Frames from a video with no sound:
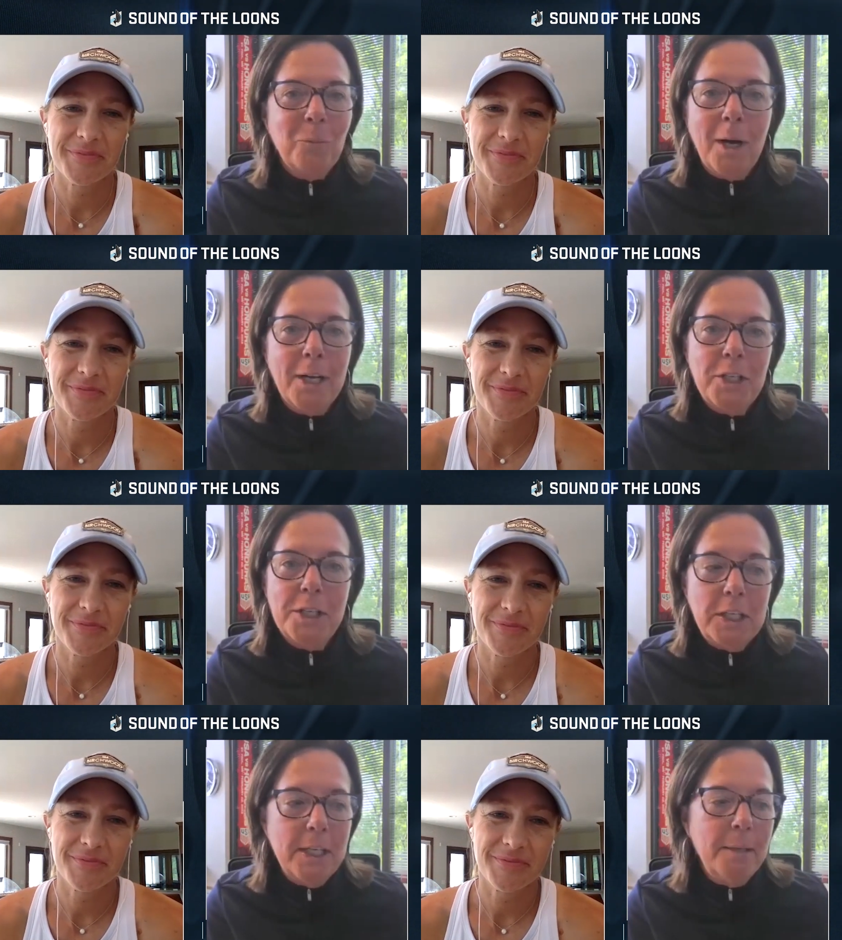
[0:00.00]
Speaker 1: watching
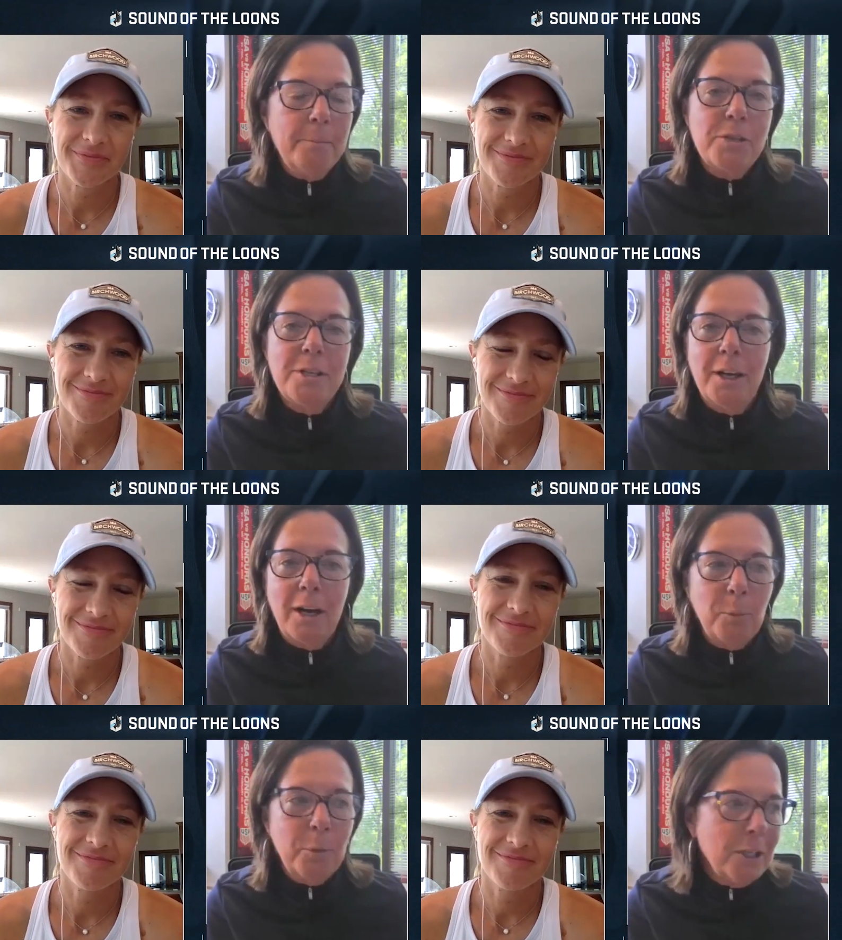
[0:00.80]
the games, the,
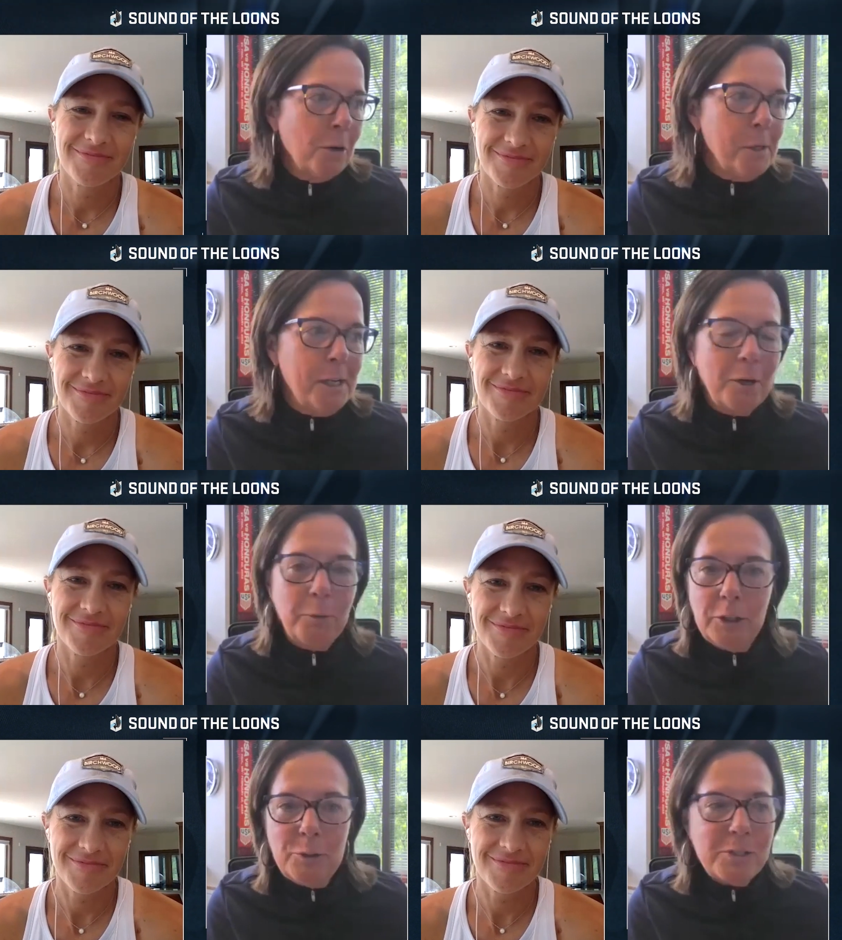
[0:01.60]
are we going to win? Are
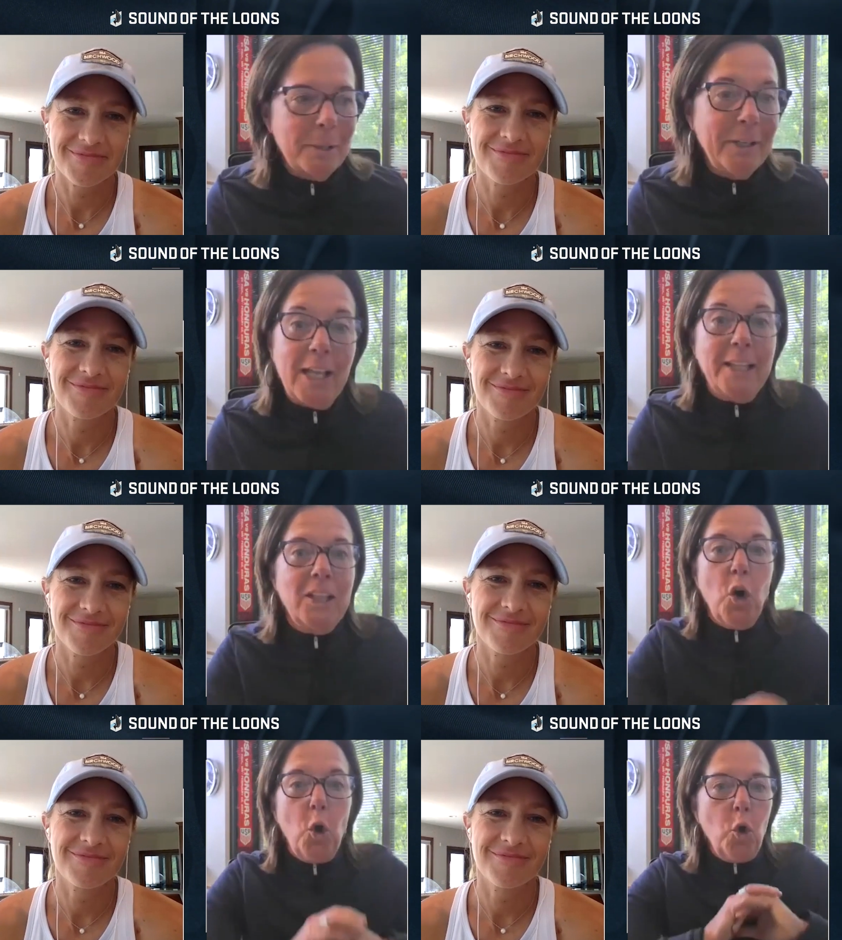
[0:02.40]
we losing? I mean, like
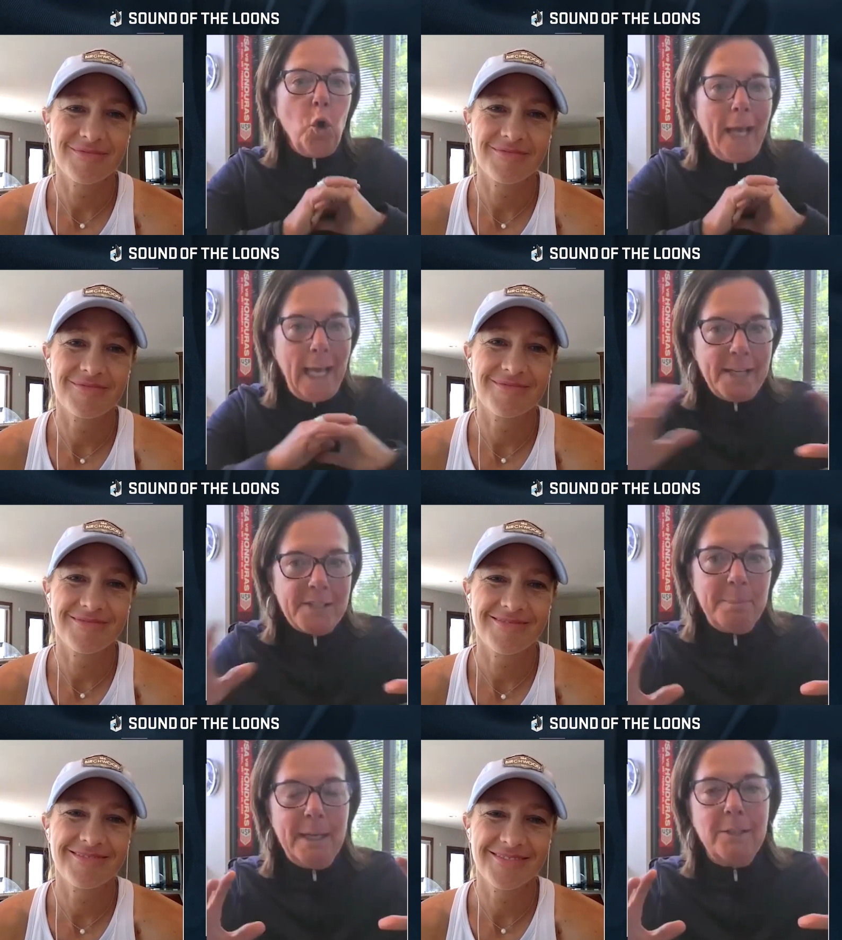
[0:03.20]
the whole
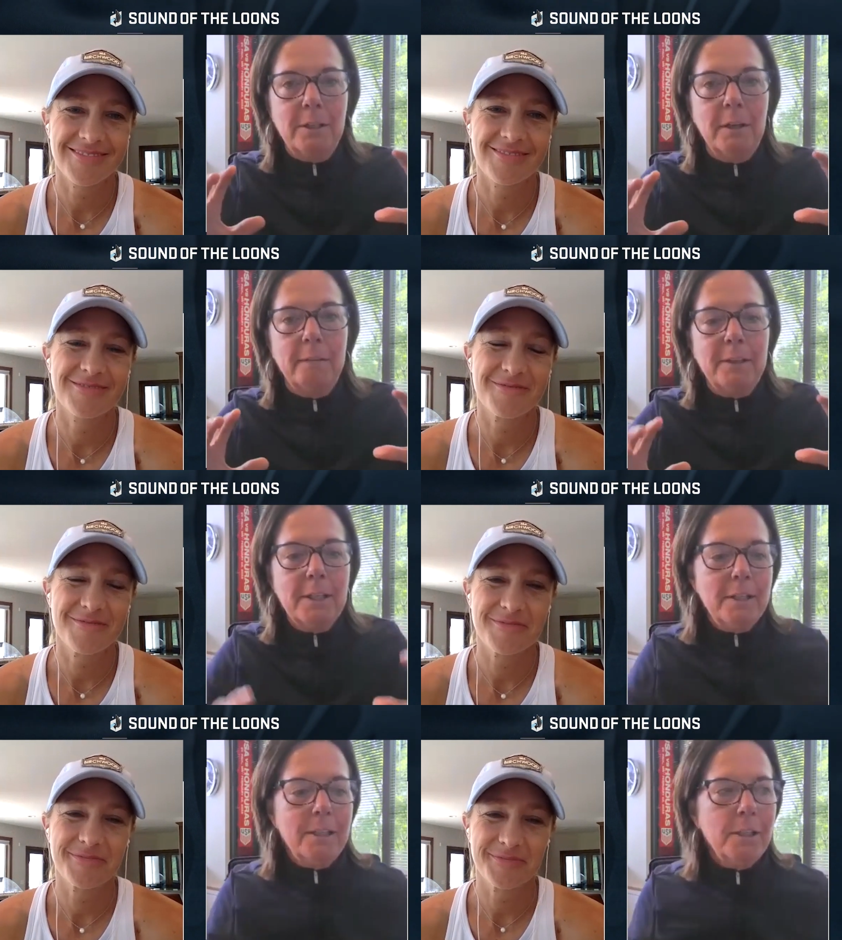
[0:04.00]
aspect of
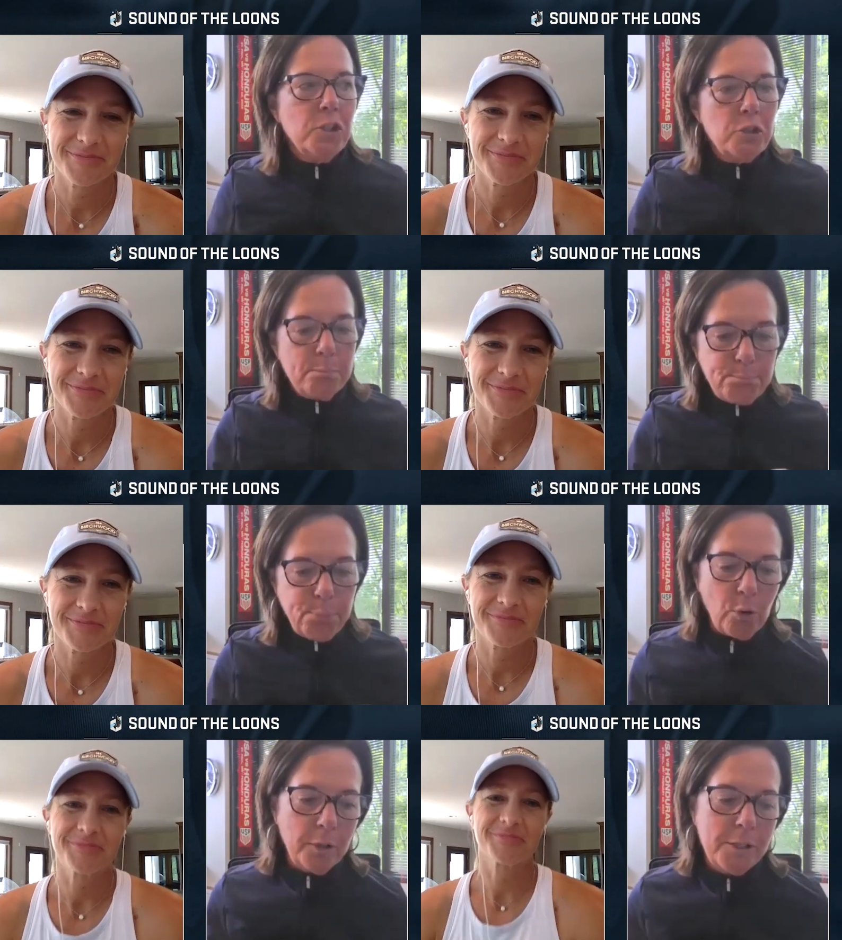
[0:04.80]

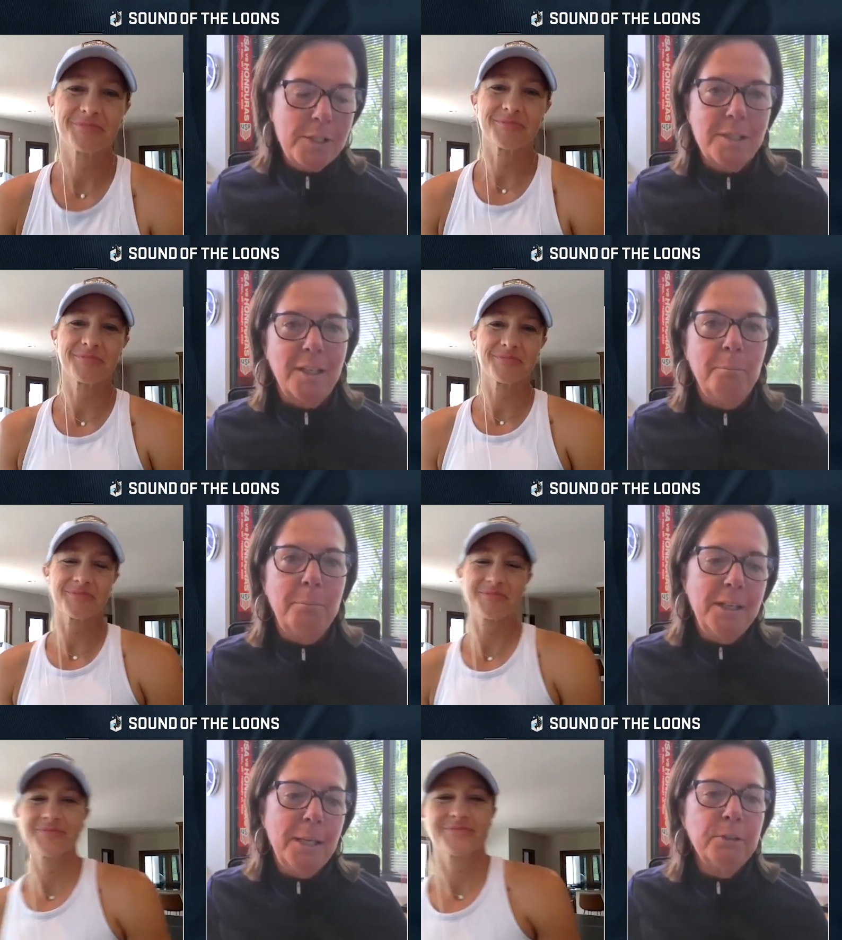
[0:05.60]
sports and
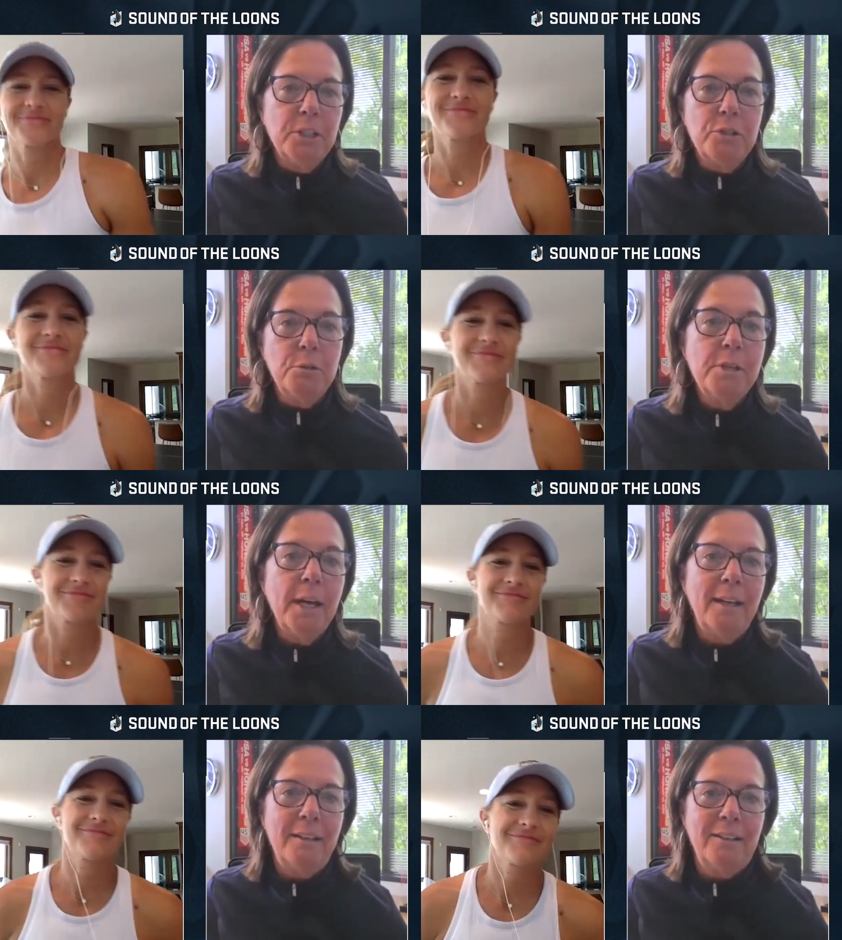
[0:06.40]
being able to do
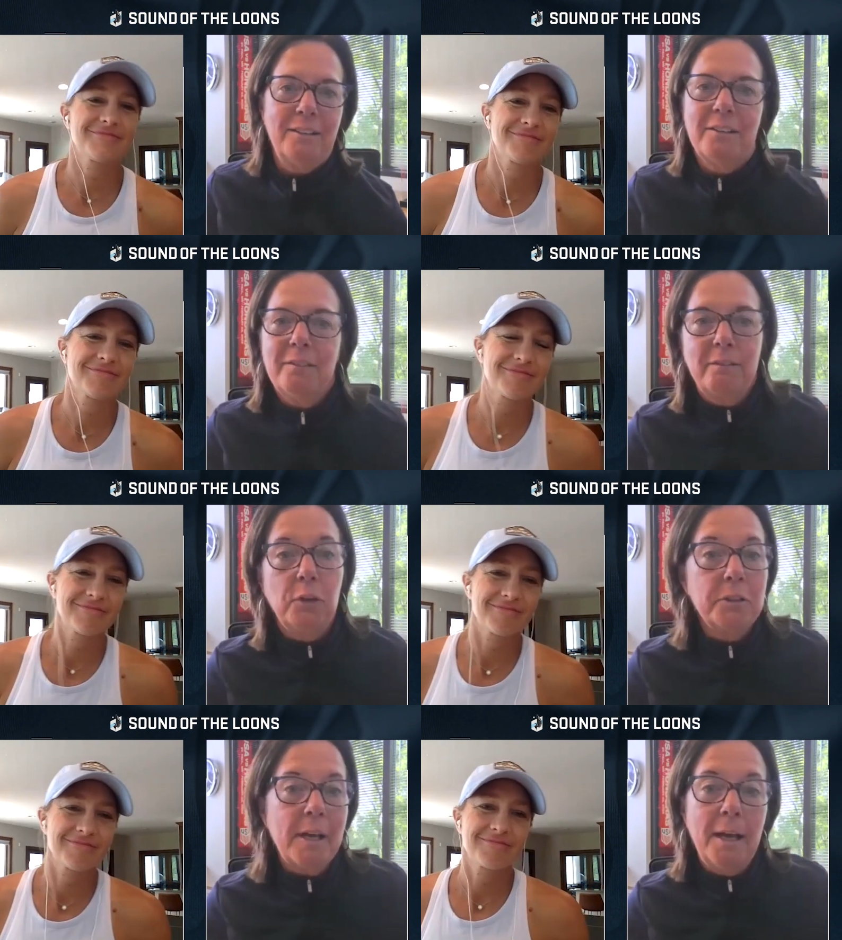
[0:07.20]
that
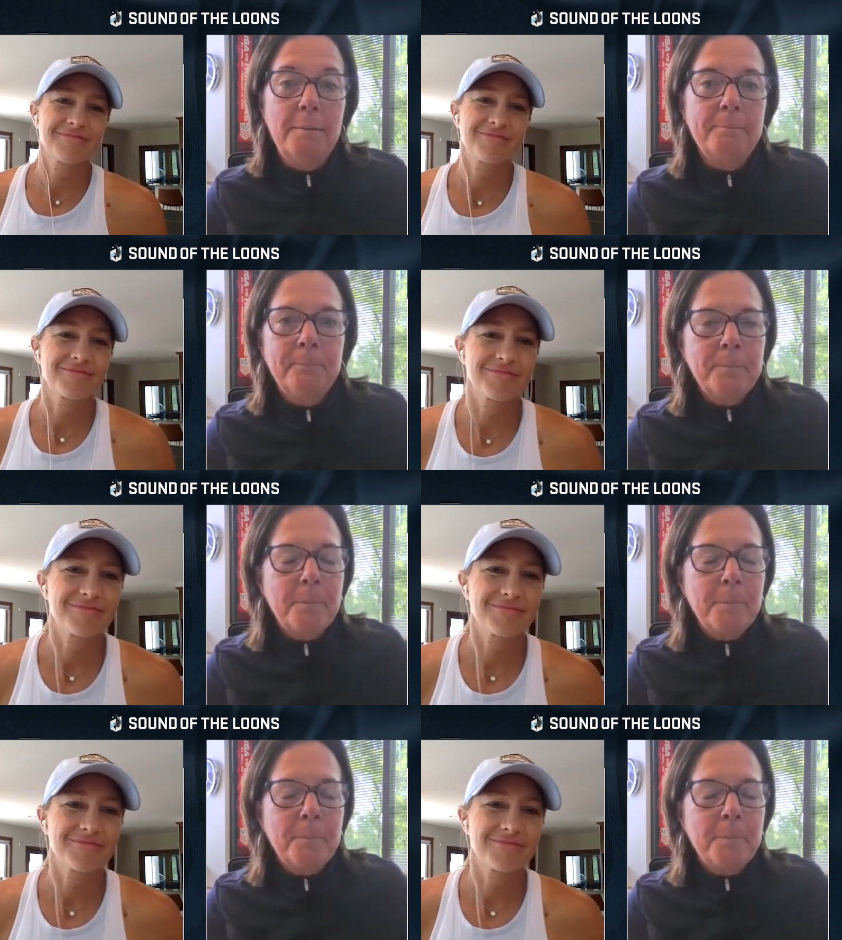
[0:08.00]
full time.